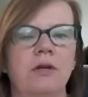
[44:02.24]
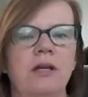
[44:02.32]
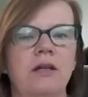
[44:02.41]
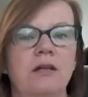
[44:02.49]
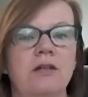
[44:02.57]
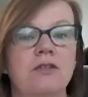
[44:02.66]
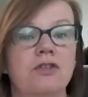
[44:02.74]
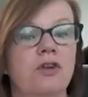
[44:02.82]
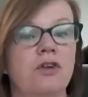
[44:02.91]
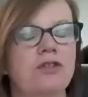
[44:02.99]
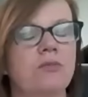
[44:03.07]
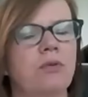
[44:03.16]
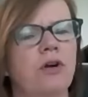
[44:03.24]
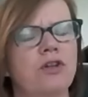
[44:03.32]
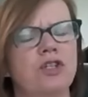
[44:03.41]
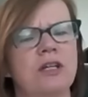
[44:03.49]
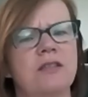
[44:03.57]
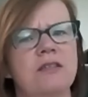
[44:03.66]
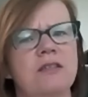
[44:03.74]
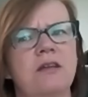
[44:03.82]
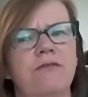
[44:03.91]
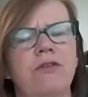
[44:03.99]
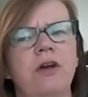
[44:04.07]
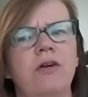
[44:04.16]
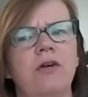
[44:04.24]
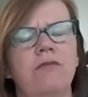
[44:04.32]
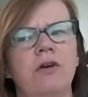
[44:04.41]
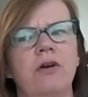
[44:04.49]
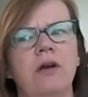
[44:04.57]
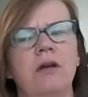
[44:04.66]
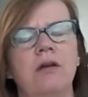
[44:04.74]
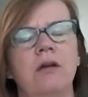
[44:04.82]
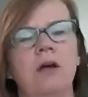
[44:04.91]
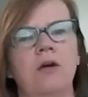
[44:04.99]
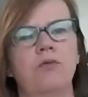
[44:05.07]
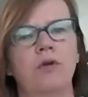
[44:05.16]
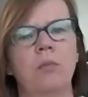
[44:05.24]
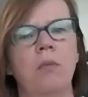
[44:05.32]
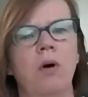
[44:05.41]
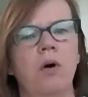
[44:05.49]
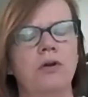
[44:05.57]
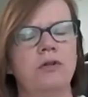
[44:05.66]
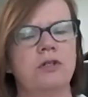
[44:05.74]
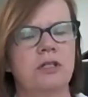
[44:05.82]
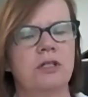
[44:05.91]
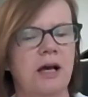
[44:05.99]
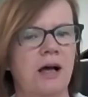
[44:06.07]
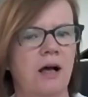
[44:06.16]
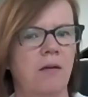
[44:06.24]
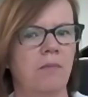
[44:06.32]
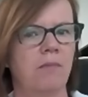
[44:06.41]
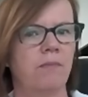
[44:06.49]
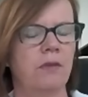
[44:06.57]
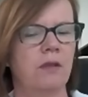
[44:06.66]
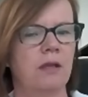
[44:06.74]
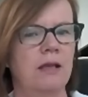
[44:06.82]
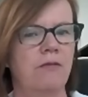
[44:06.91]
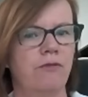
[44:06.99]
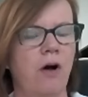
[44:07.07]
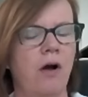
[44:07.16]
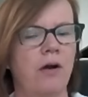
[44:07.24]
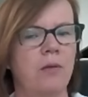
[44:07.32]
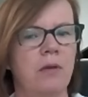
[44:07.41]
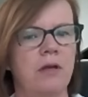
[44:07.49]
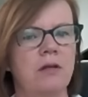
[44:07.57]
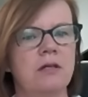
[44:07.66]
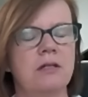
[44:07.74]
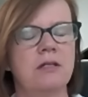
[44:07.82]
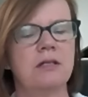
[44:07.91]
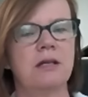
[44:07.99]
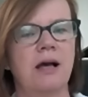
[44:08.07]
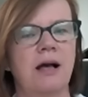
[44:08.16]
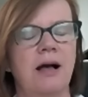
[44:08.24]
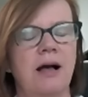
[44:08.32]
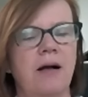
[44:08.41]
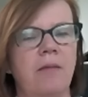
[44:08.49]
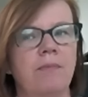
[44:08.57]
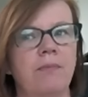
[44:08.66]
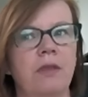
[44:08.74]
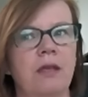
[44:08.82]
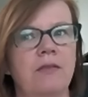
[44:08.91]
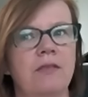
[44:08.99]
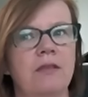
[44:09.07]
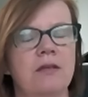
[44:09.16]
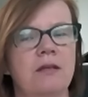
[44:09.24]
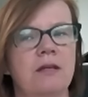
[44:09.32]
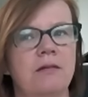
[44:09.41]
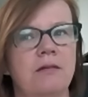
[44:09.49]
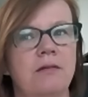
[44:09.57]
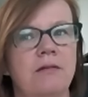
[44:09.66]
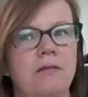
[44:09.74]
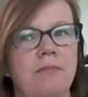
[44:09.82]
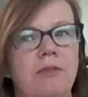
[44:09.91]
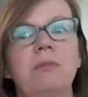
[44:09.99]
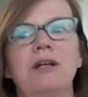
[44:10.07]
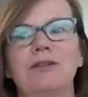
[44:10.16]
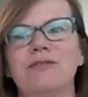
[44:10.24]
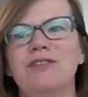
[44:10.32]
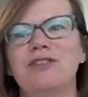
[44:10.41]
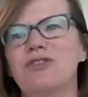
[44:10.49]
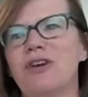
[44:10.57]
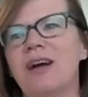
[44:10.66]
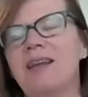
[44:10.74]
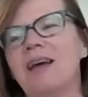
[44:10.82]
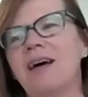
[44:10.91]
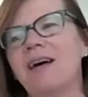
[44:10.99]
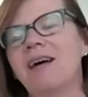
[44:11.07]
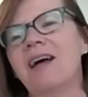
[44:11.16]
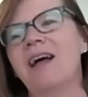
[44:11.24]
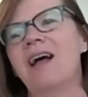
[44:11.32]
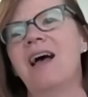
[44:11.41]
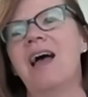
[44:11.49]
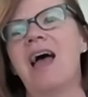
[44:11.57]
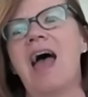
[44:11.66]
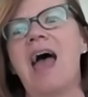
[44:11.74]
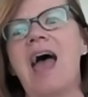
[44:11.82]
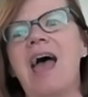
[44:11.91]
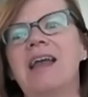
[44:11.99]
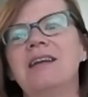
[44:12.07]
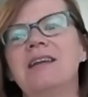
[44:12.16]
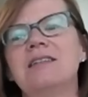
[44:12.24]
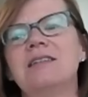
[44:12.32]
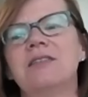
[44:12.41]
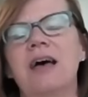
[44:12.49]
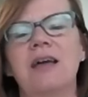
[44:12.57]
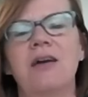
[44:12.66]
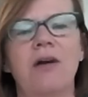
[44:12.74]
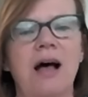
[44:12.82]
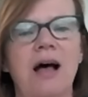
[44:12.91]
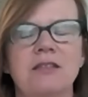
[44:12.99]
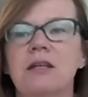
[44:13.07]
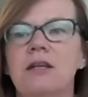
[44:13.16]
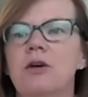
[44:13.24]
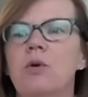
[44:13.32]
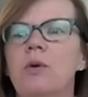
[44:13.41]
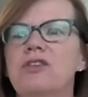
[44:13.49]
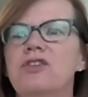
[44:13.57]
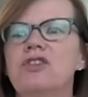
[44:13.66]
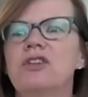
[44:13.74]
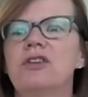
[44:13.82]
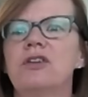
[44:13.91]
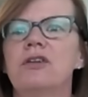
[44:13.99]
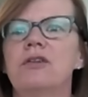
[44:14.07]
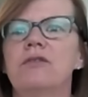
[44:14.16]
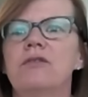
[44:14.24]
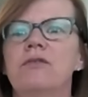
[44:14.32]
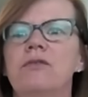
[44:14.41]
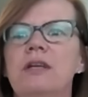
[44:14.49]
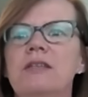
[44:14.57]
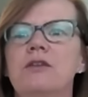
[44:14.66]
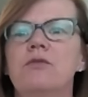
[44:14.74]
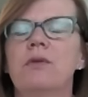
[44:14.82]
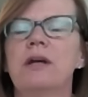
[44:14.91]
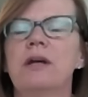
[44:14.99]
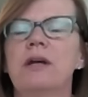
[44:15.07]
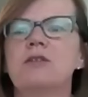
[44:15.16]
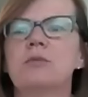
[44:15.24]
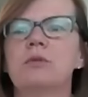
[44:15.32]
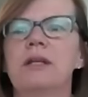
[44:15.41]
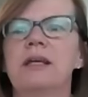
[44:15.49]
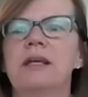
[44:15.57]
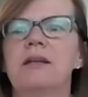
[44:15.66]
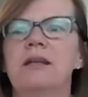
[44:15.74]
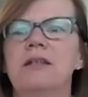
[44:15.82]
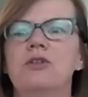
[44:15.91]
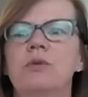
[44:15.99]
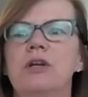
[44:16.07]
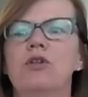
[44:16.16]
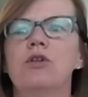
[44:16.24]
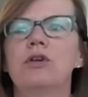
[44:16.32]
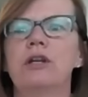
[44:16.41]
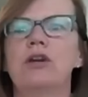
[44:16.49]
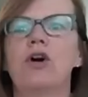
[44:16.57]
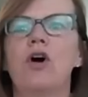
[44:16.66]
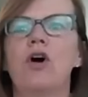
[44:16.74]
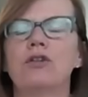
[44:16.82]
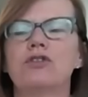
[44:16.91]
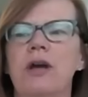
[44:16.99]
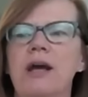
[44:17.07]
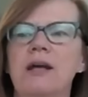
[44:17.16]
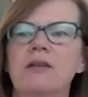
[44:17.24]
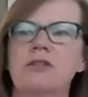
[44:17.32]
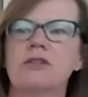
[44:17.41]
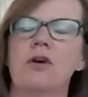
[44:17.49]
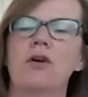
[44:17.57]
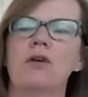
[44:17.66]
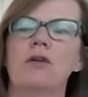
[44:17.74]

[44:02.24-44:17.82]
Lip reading: looking at a construction project that's in a very, very remote environment in the middle of Australia. And they are asking a question of, is it reasonable legally to include in contracts, so